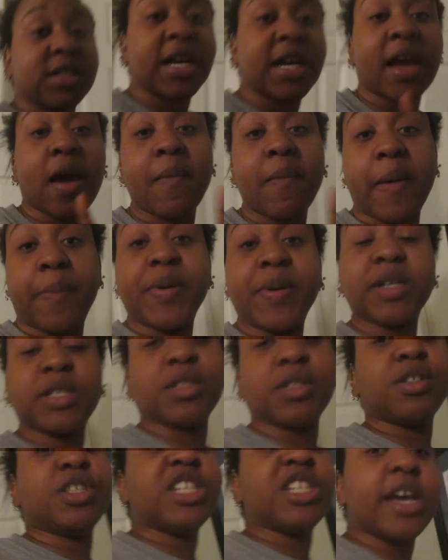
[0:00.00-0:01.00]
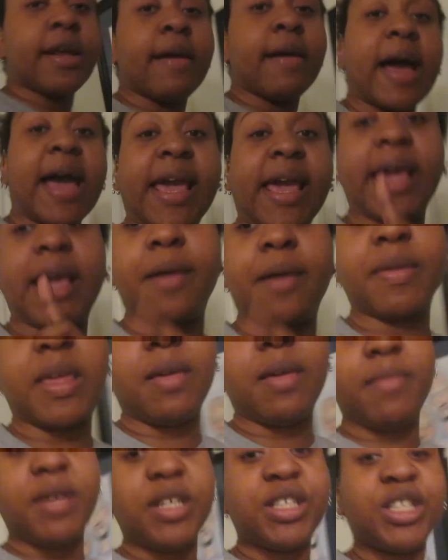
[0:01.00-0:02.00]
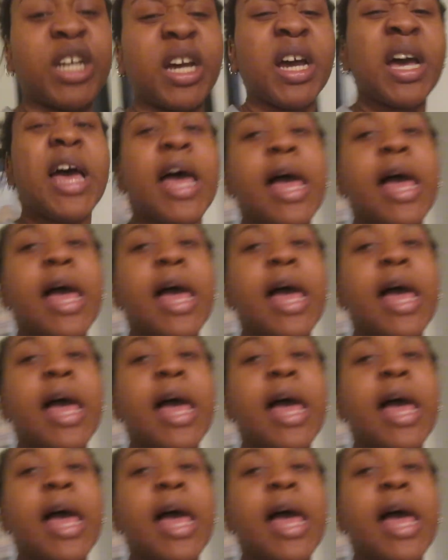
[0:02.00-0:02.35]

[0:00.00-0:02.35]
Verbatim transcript: check out my personal channel. I am Kimisha.